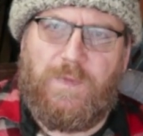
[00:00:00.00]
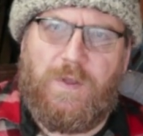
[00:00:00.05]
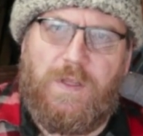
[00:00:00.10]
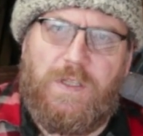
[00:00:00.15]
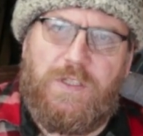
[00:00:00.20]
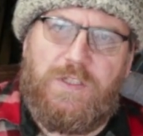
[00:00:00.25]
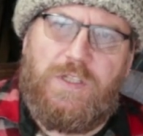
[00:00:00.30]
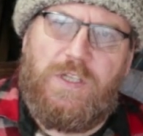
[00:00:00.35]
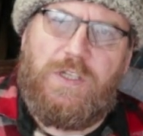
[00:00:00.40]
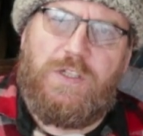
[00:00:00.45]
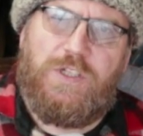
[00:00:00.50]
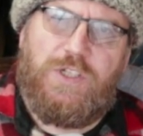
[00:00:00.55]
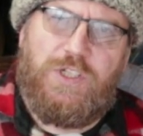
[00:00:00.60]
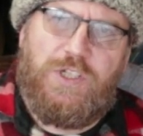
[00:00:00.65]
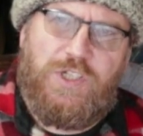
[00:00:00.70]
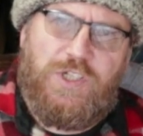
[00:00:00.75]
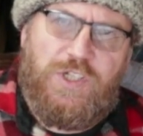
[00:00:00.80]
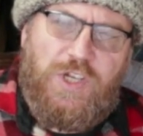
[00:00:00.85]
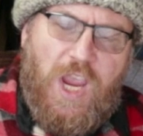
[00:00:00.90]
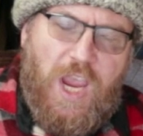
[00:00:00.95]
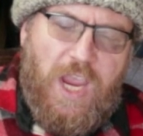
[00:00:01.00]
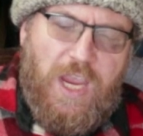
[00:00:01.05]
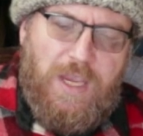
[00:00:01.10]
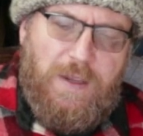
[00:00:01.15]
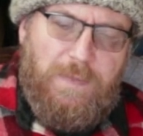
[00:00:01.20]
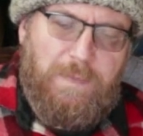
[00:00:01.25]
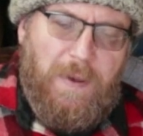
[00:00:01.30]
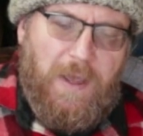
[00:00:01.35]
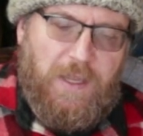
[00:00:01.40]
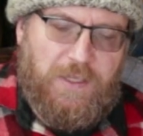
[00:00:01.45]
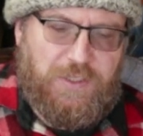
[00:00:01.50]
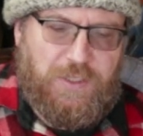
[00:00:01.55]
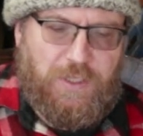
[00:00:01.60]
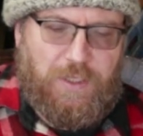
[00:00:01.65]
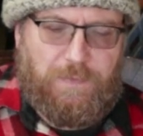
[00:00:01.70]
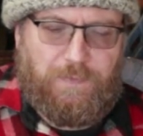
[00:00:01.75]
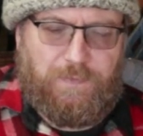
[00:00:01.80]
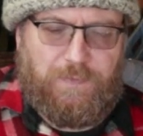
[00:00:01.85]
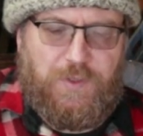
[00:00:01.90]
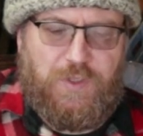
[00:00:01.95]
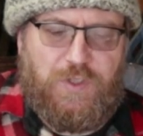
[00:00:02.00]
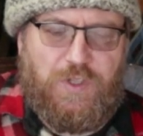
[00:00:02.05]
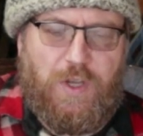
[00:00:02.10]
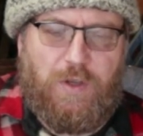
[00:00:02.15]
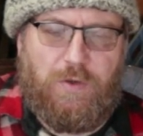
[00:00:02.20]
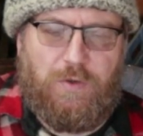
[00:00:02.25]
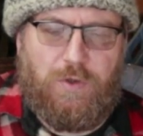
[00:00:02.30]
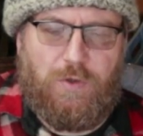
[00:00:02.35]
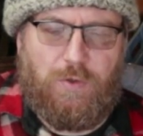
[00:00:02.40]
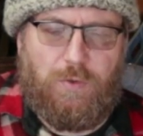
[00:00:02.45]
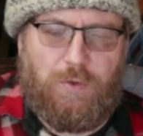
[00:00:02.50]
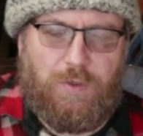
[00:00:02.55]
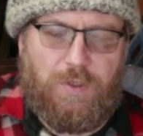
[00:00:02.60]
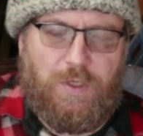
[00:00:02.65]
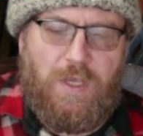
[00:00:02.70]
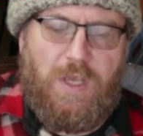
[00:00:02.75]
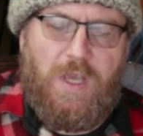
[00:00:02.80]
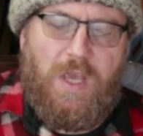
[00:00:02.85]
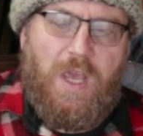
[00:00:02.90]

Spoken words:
This is shea butter, so called,